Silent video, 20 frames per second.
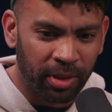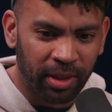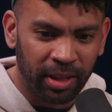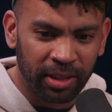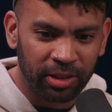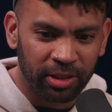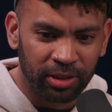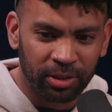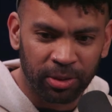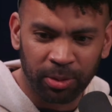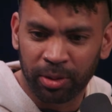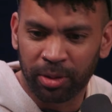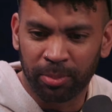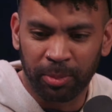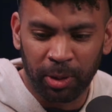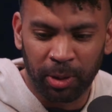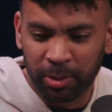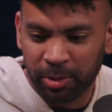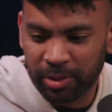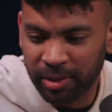think she's doing the
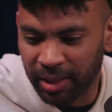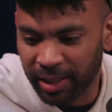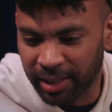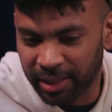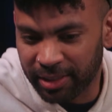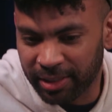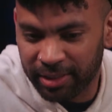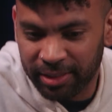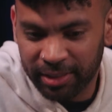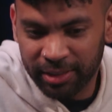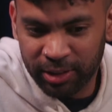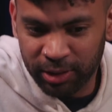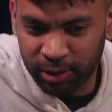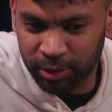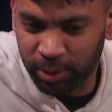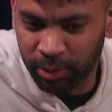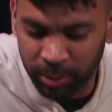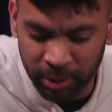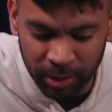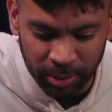most. Like,
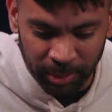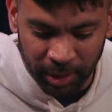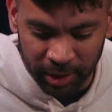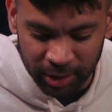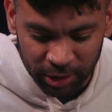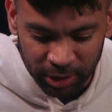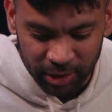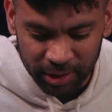she's doing too much.